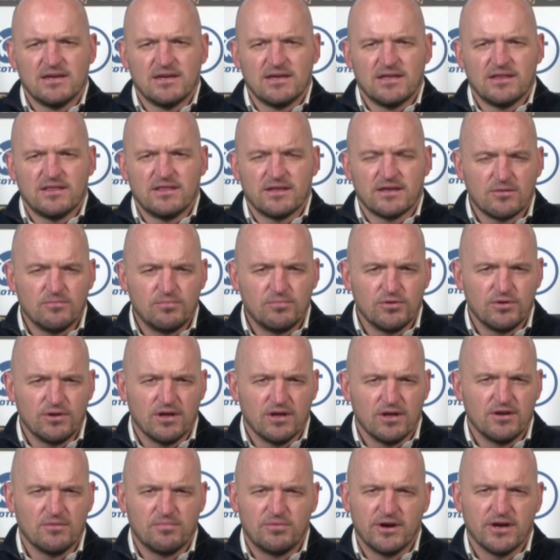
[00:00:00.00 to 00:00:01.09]
They can put you under
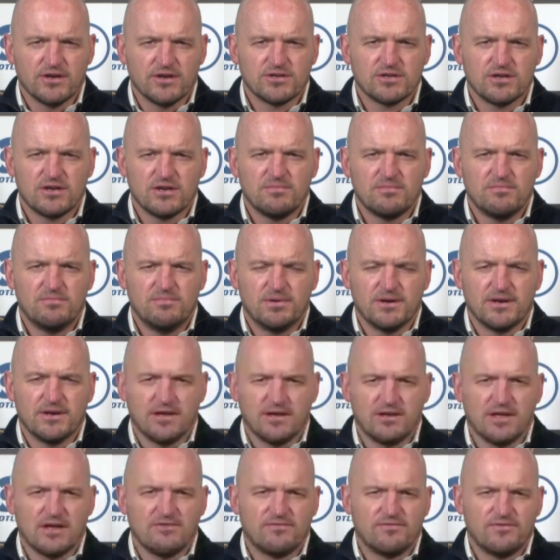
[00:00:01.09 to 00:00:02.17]
pressure, but I
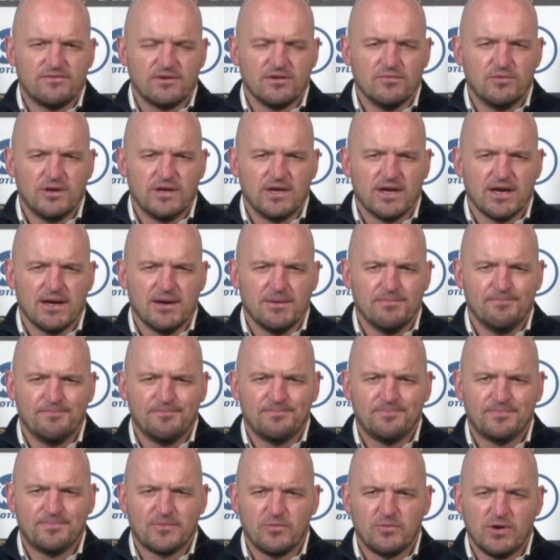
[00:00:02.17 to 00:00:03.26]
did feel we um,
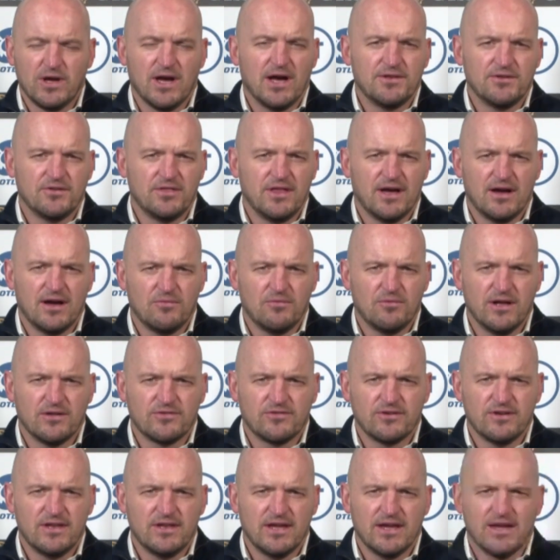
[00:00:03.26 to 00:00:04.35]
we handled that well today.